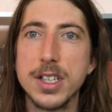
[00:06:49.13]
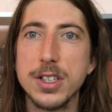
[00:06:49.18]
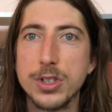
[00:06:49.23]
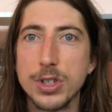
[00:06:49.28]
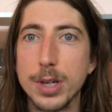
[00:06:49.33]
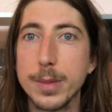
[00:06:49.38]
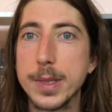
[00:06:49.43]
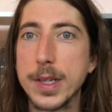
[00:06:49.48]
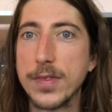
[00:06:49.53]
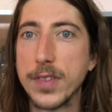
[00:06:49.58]
in
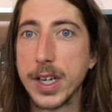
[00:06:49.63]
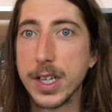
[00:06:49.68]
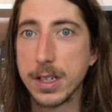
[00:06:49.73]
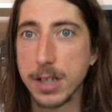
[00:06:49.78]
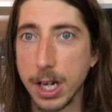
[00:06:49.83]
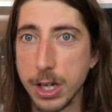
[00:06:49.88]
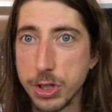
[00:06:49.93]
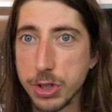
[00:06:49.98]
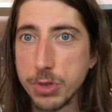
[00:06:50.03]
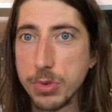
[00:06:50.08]
terms of
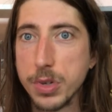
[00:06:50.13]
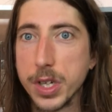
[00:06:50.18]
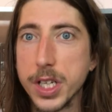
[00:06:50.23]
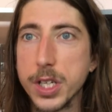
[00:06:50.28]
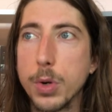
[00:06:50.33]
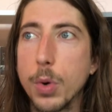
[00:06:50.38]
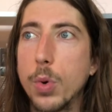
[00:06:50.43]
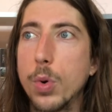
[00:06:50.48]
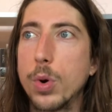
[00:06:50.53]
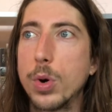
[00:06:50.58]
like
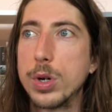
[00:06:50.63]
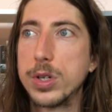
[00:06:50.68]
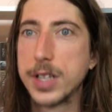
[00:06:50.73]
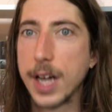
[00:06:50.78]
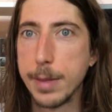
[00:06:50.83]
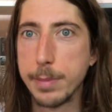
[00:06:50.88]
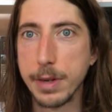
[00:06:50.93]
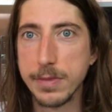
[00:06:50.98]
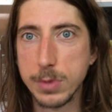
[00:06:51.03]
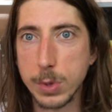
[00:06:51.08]
country or
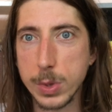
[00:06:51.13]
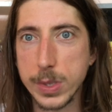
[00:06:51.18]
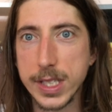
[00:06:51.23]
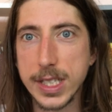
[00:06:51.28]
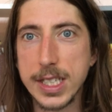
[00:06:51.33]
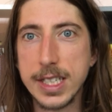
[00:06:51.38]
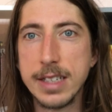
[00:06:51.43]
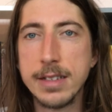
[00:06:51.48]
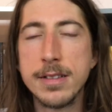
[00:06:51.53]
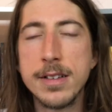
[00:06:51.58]
type of
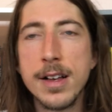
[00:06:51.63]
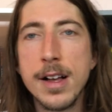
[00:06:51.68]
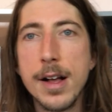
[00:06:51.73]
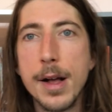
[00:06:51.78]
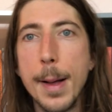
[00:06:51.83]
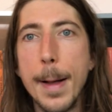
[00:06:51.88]
cuisine,